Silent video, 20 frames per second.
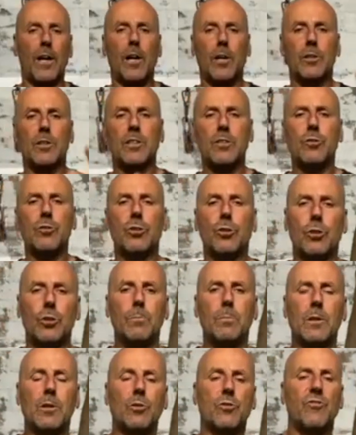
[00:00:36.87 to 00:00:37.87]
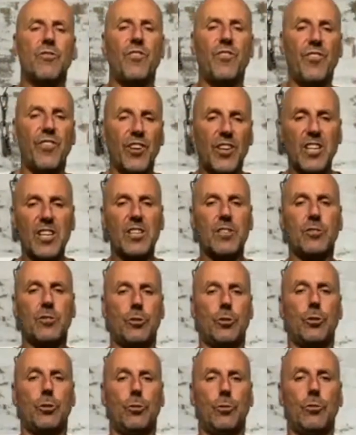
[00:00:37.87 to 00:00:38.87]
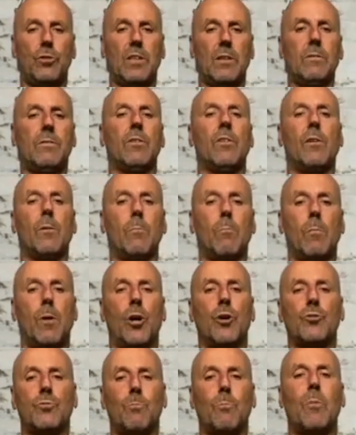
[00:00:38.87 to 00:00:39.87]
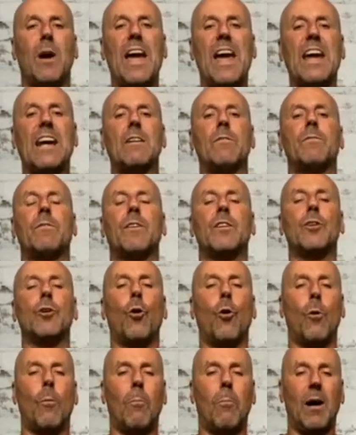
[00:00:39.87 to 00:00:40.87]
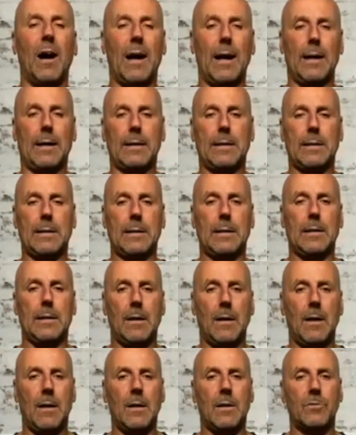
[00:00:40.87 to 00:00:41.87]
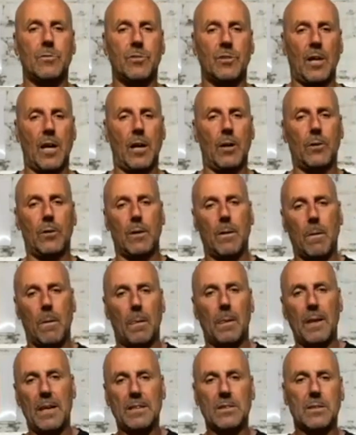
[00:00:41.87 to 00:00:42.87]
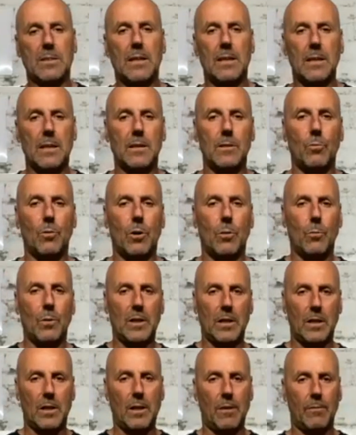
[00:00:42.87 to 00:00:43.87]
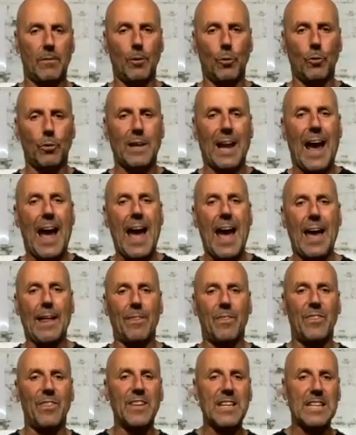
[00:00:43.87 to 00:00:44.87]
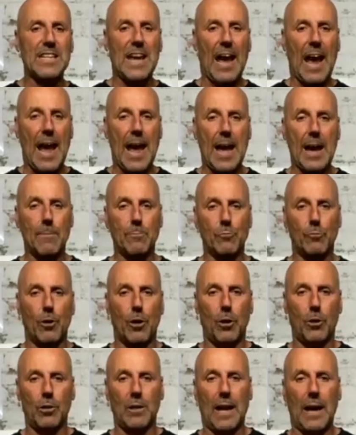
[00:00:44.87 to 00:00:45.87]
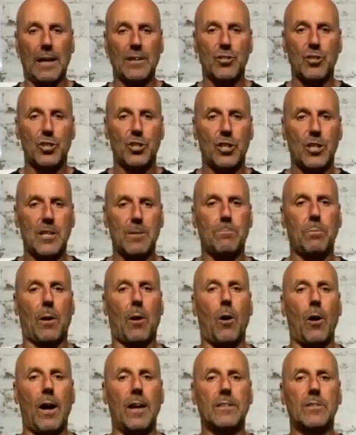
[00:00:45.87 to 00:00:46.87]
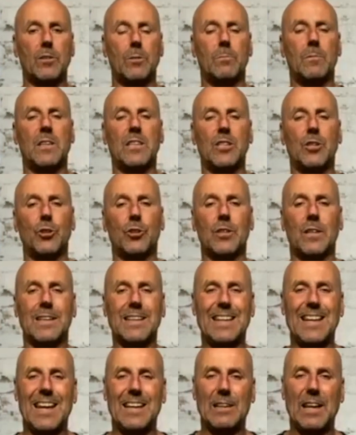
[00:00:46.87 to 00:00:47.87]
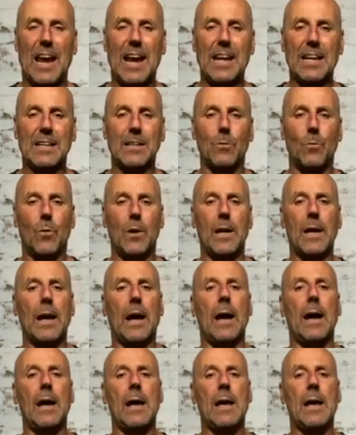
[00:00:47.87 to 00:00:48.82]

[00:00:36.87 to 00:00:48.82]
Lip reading: only two? Because these two give you the most bang for your buck. So let's get into it. We're going to have a look at the ab roller, cheap item that you can get anywhere,